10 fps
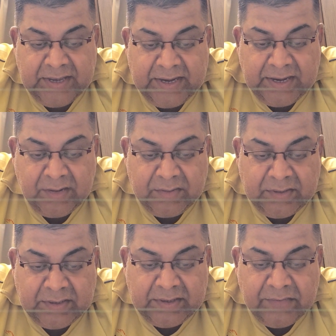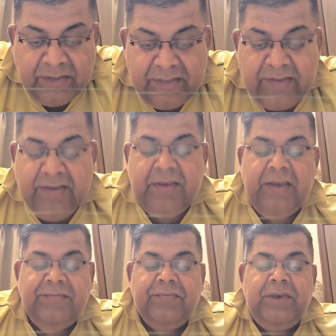Now,
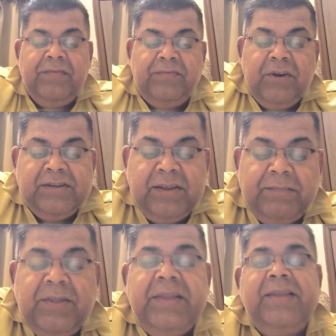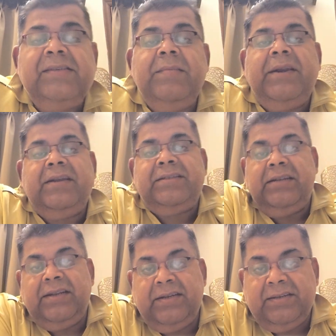if for example there is a
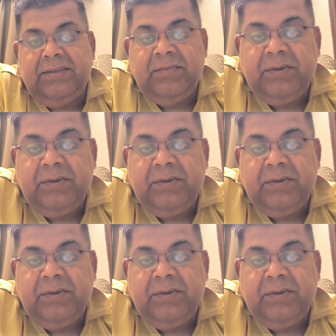metastatic disease,